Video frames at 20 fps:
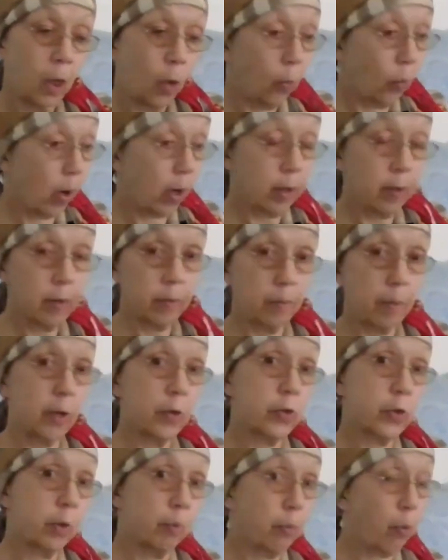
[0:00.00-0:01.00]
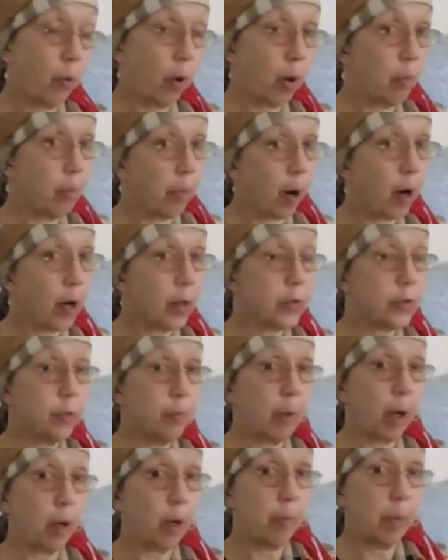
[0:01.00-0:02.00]
One of the most important parts
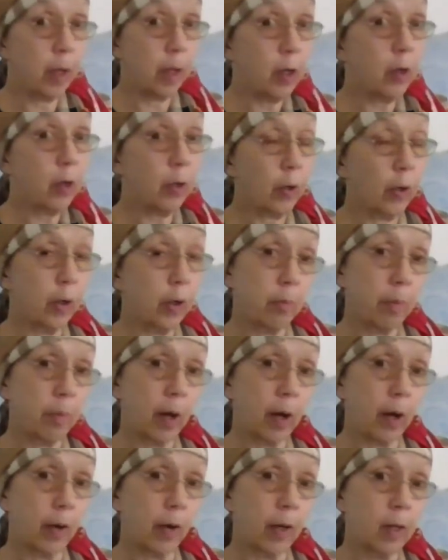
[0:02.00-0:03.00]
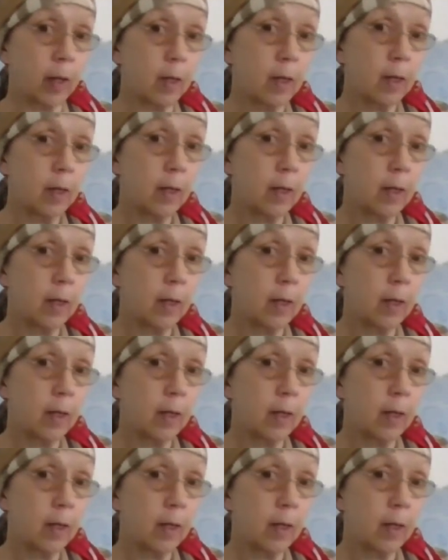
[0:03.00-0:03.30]
about being a good parent